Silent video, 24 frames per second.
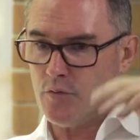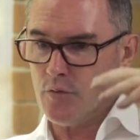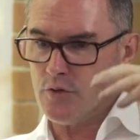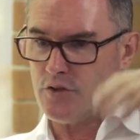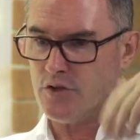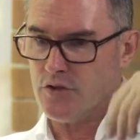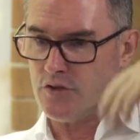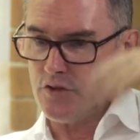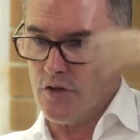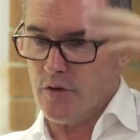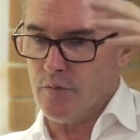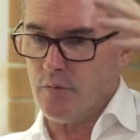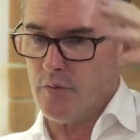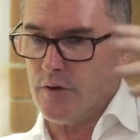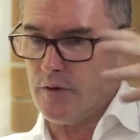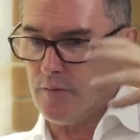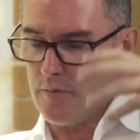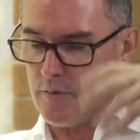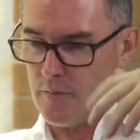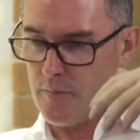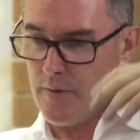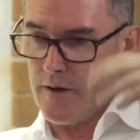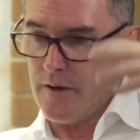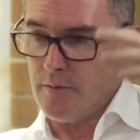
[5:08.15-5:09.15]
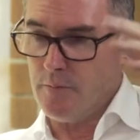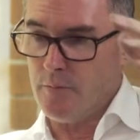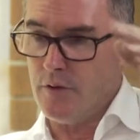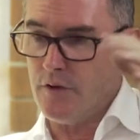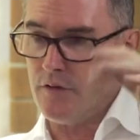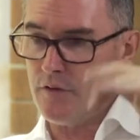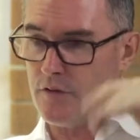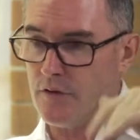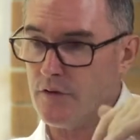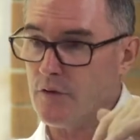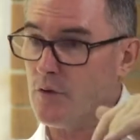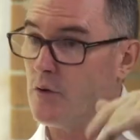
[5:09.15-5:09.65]
which are generally the main
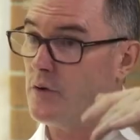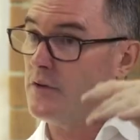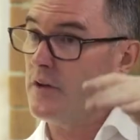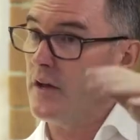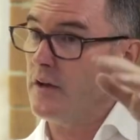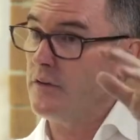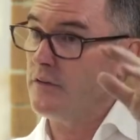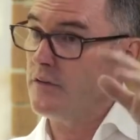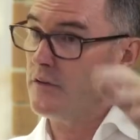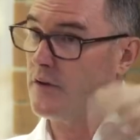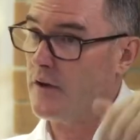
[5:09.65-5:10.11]
business contacts